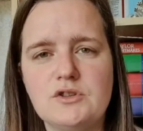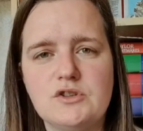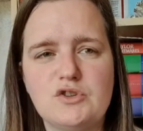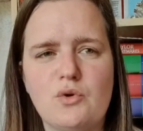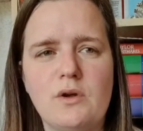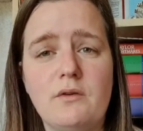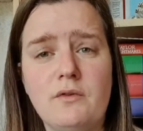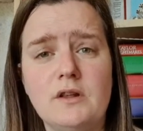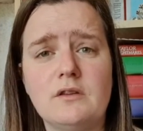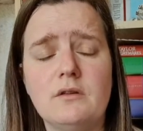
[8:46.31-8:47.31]
the story of
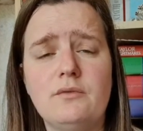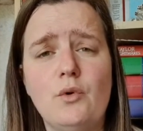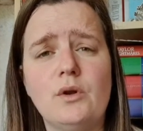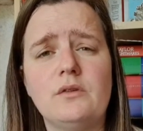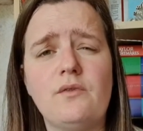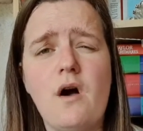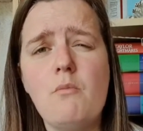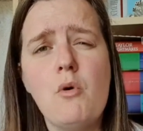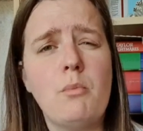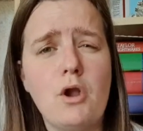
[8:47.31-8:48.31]
Fitz and the Fool is far
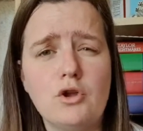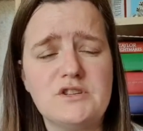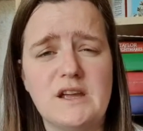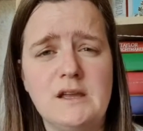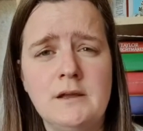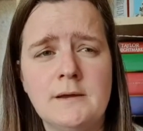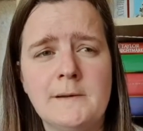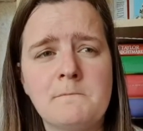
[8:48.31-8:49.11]
more ploddy